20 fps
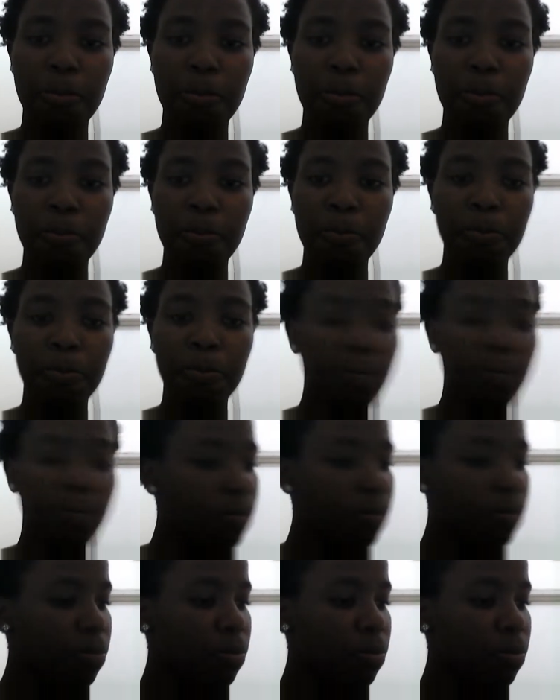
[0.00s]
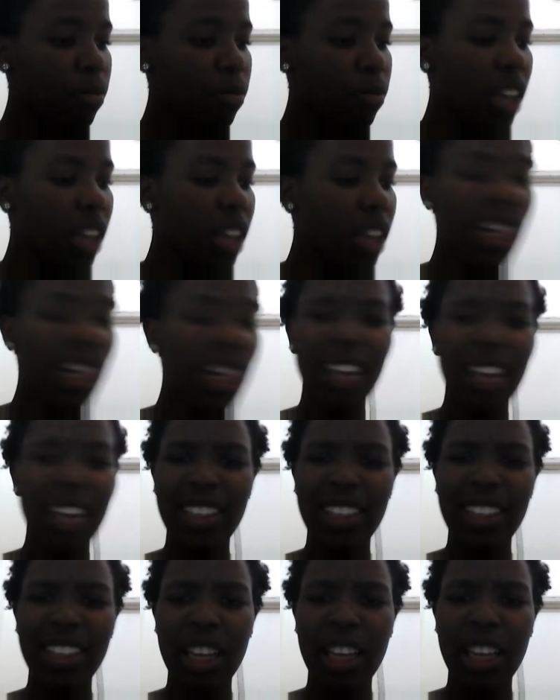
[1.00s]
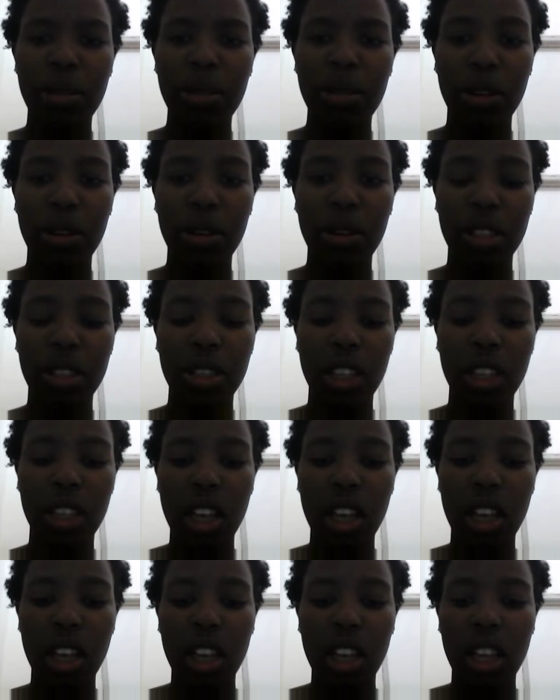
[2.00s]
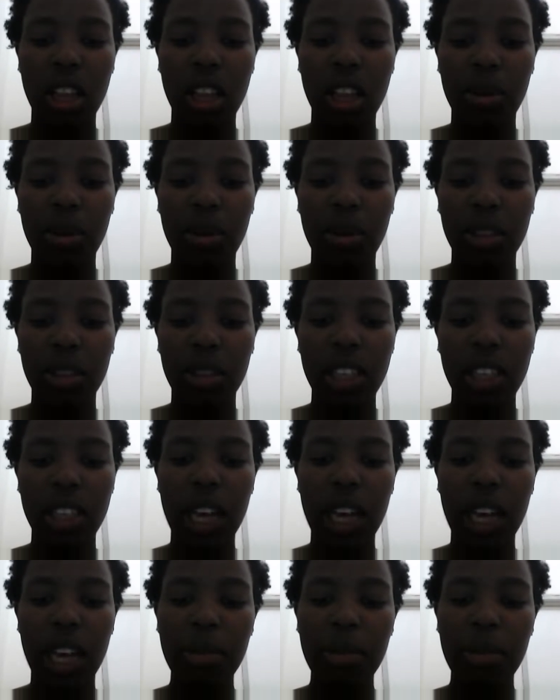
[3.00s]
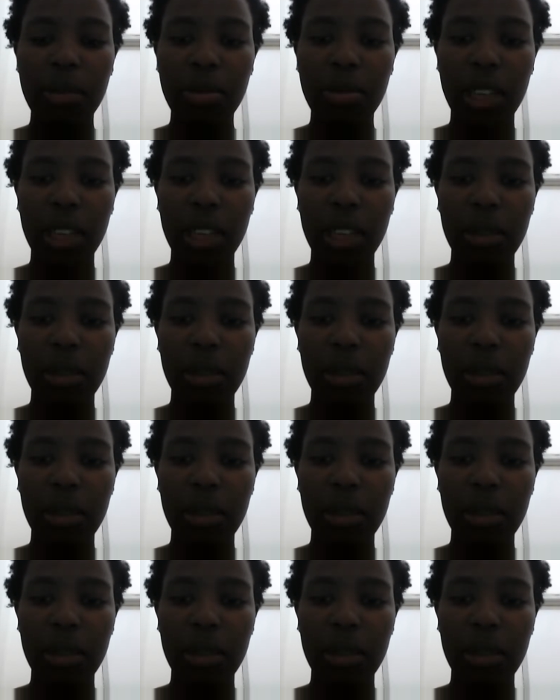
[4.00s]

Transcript: um, I think I did that because the time